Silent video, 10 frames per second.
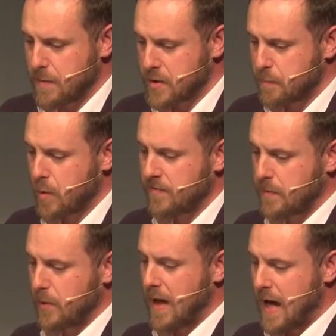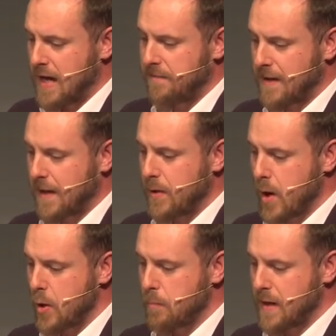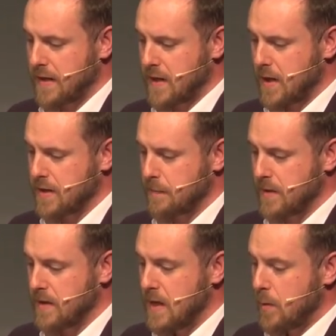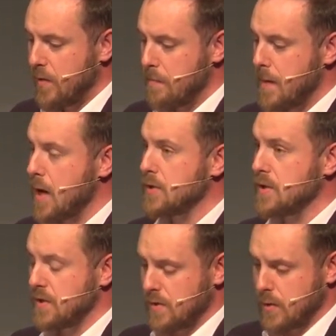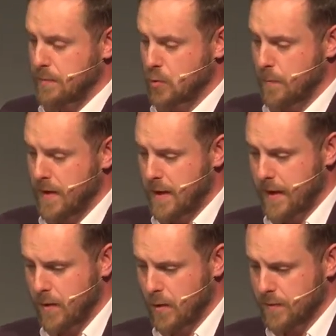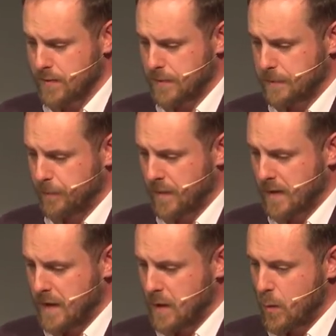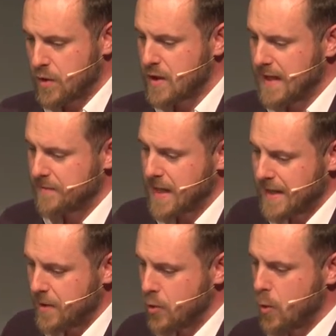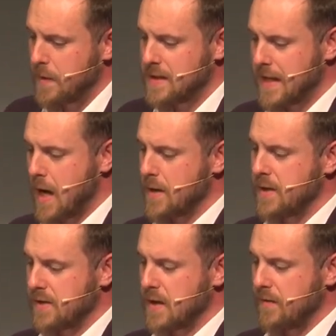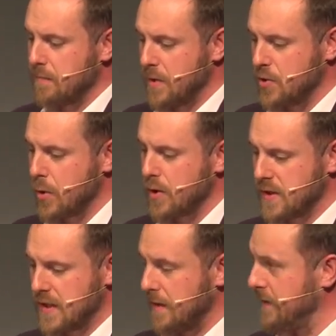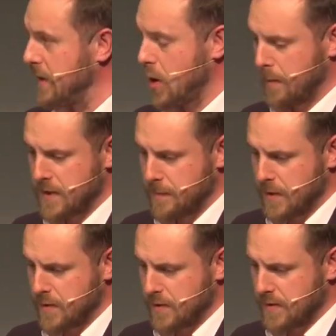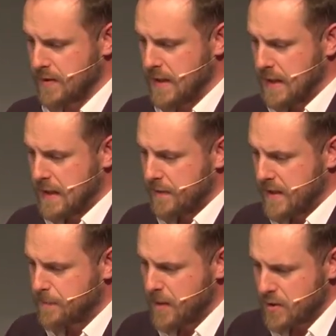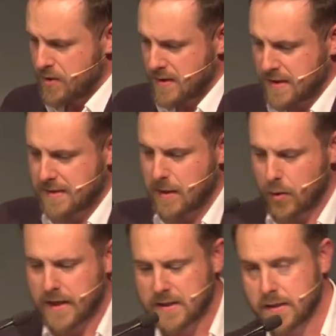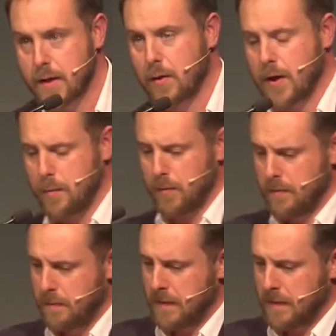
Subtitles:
the most profitable, high-value, own-brand customers with the margins to absorb their higher costs, which leaves an enormously underserved majority of e-commerce merchants. These merchants are still looking to go global,